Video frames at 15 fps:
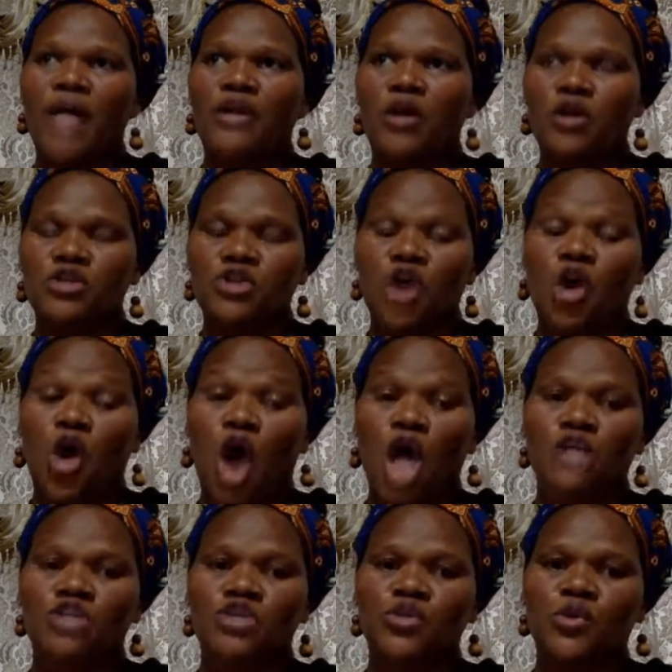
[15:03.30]
who had also
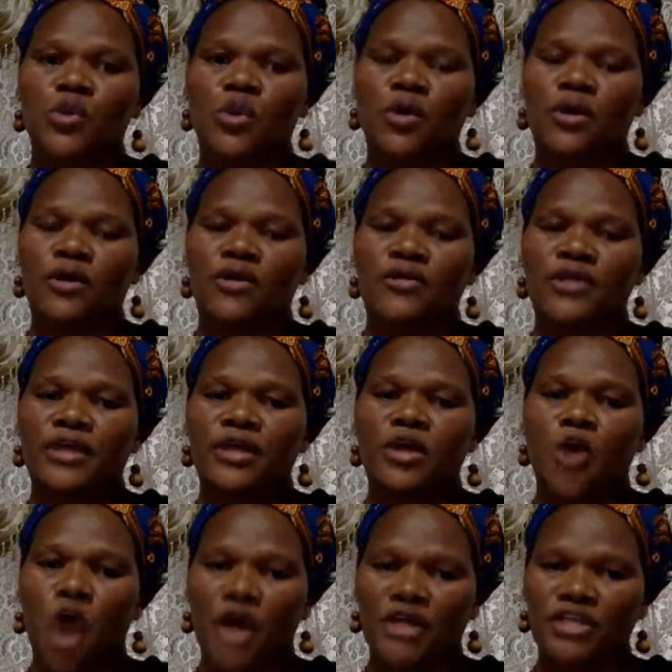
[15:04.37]
gone through
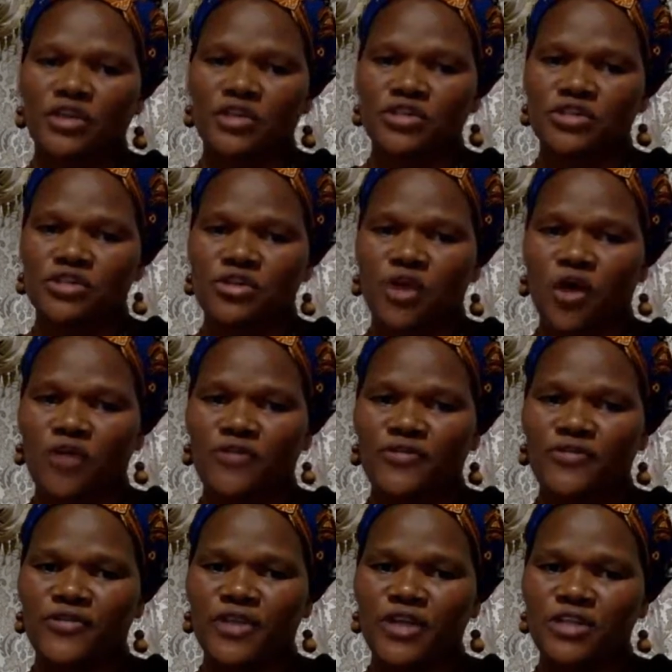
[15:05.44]
the corridors
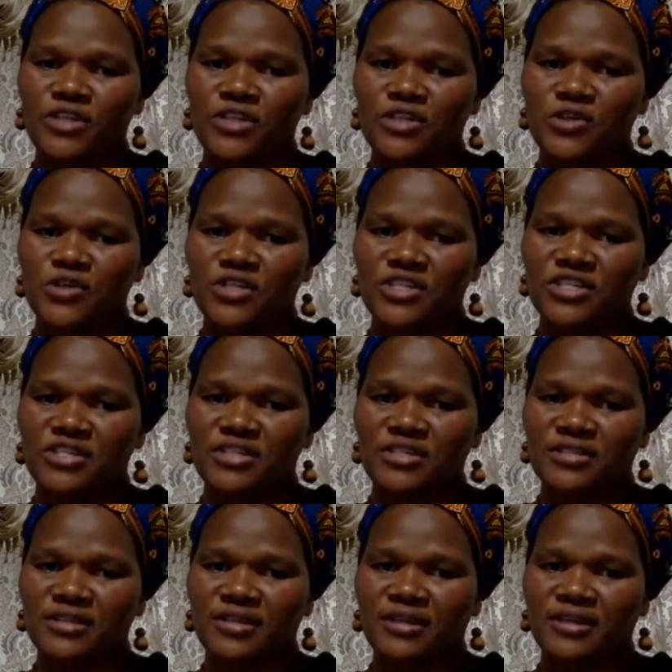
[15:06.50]
of the
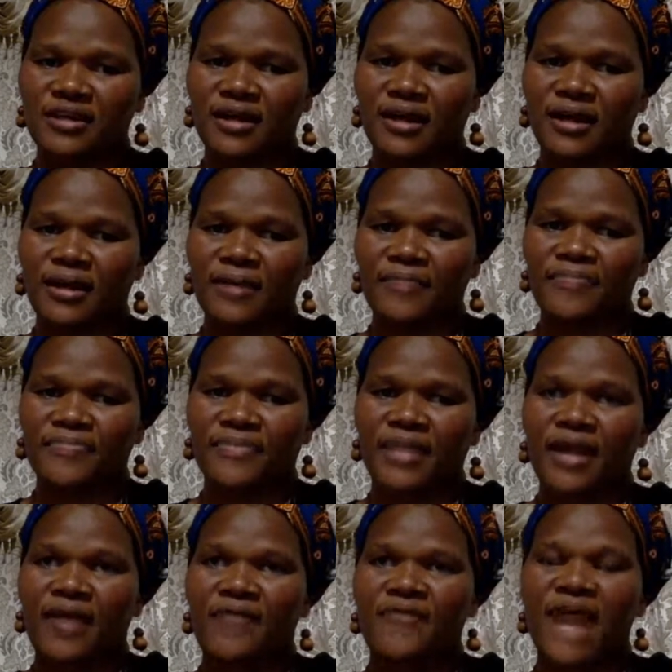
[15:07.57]
institution.
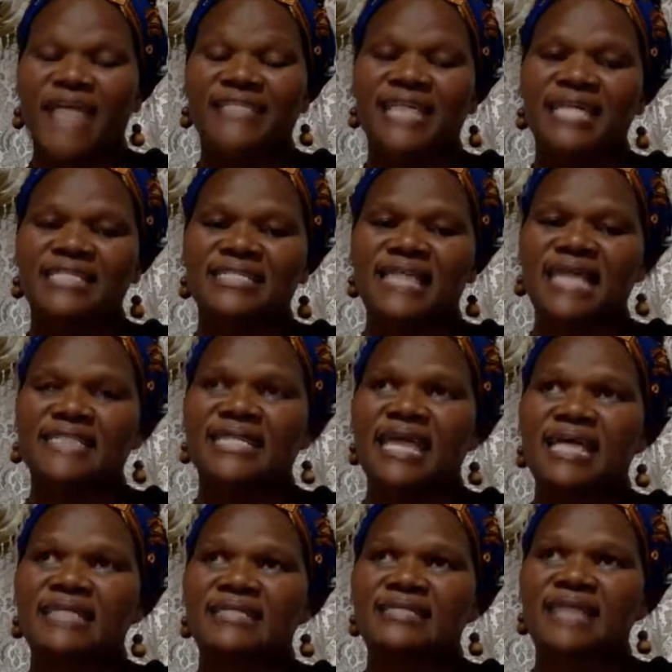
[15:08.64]
Writers such
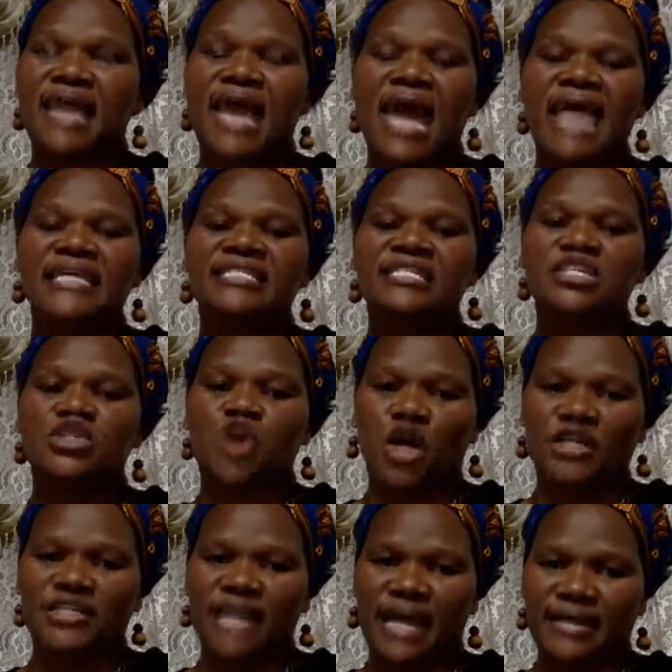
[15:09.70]
as A.C.
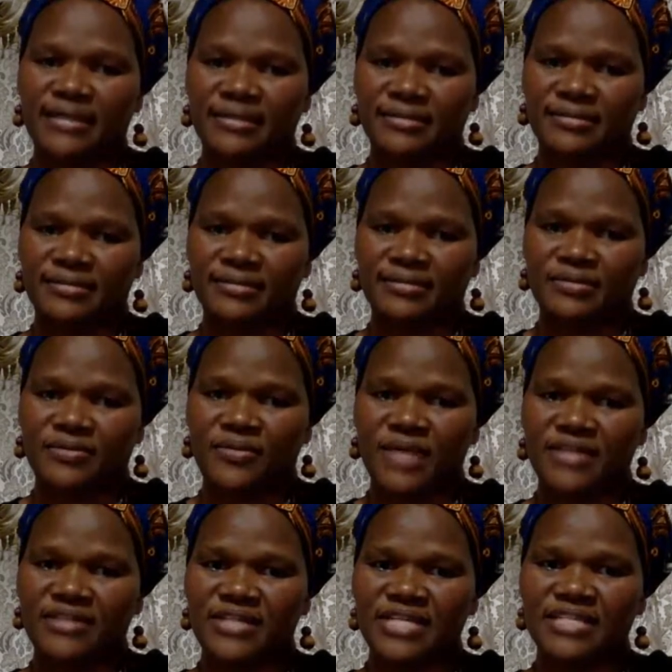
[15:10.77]
Jordan, who
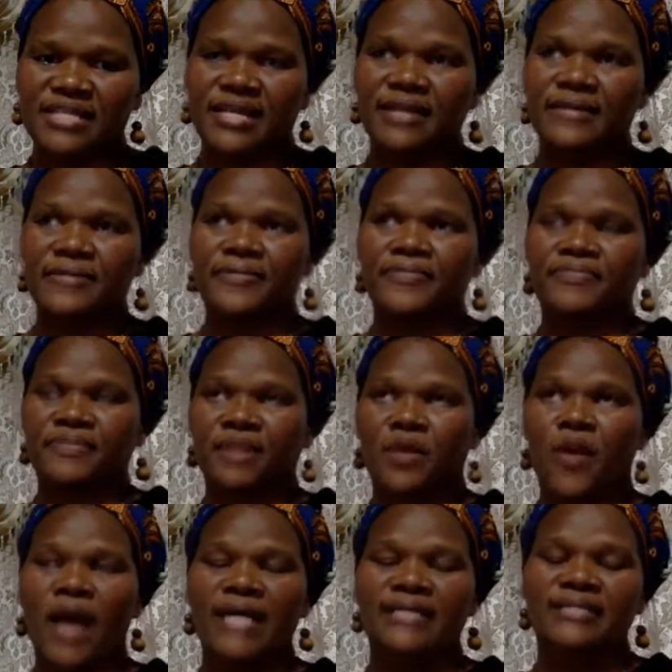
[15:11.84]
had written
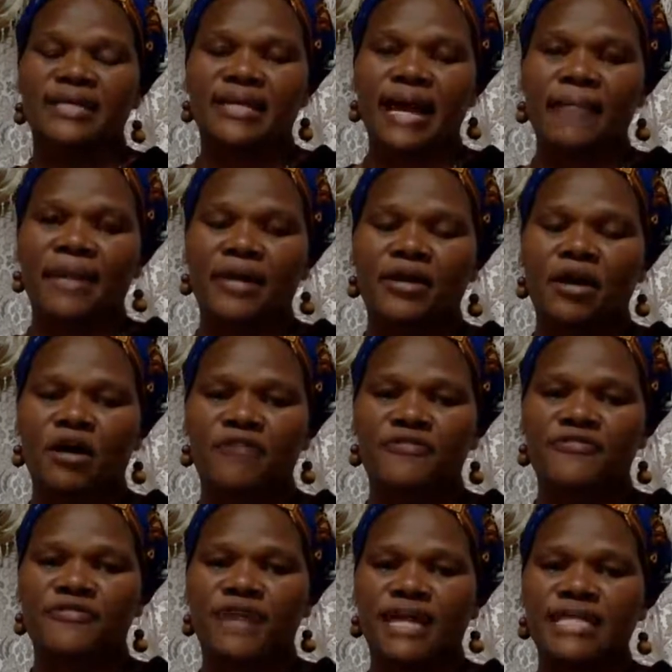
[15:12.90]
quite a number
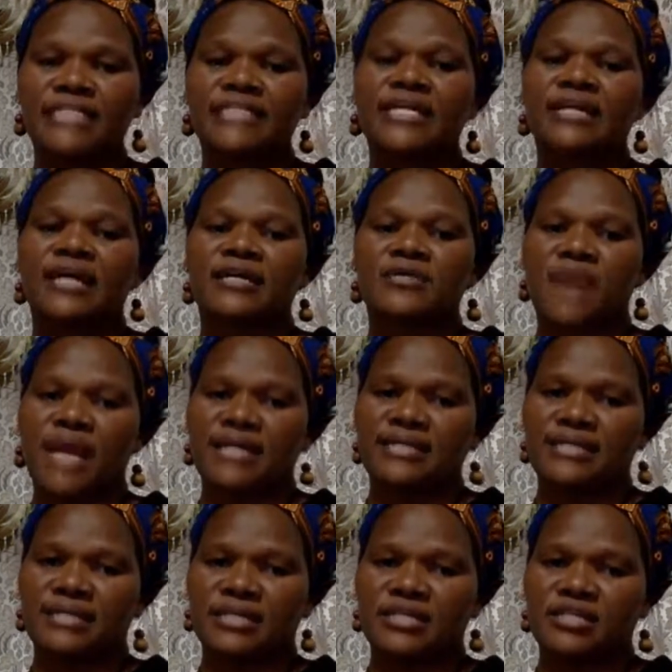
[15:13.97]
of literary
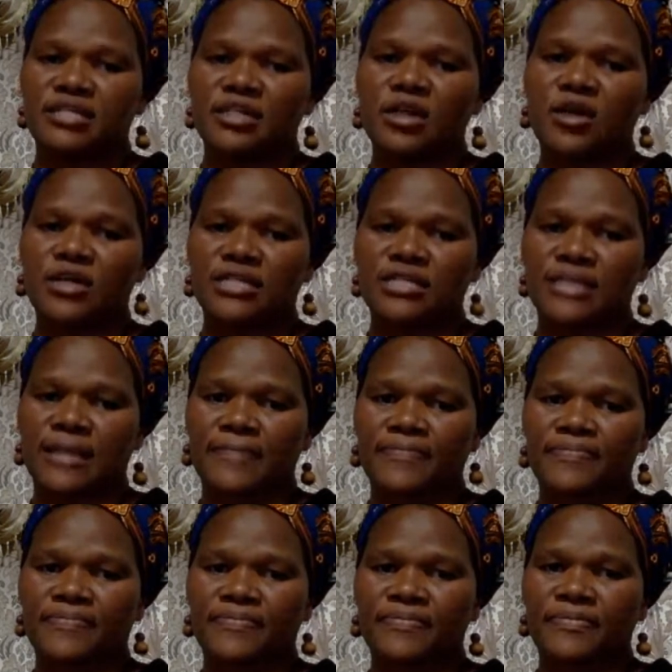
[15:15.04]
works in isiXhosa.
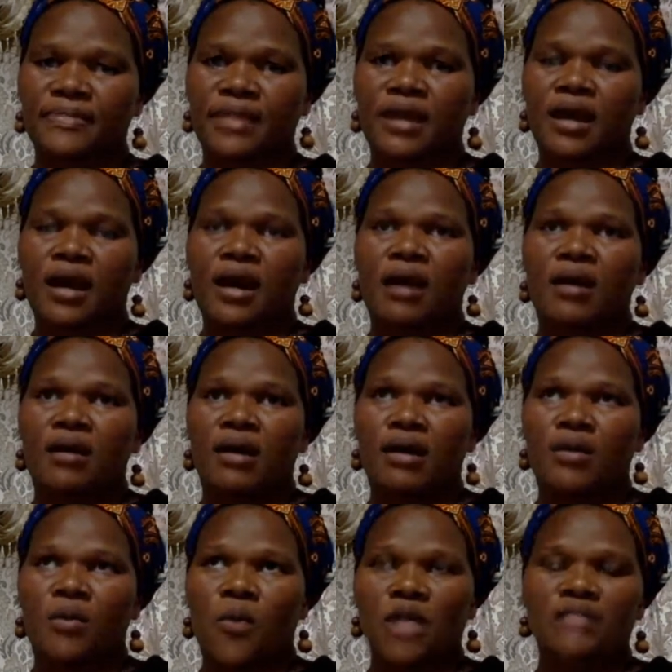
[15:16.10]

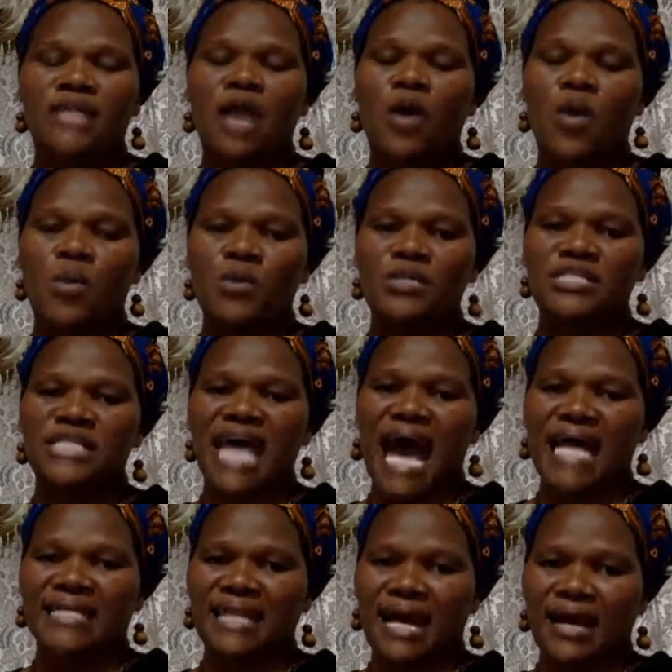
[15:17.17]
Walter
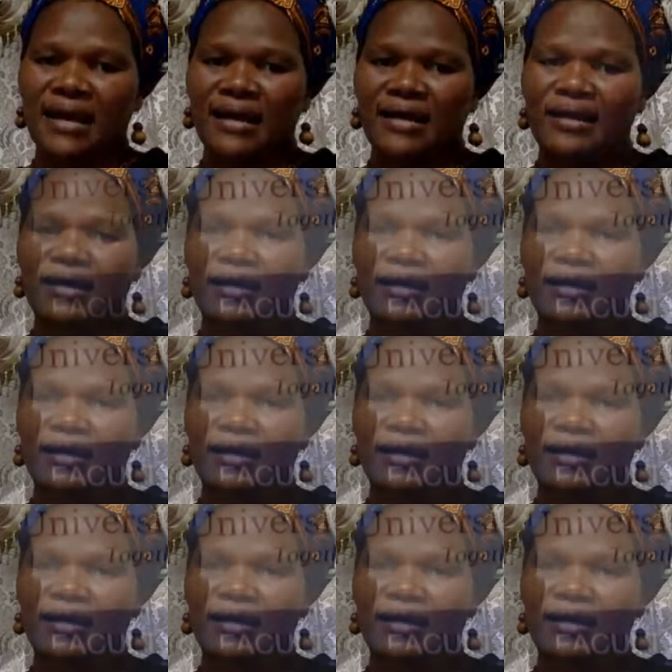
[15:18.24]
Hubusana,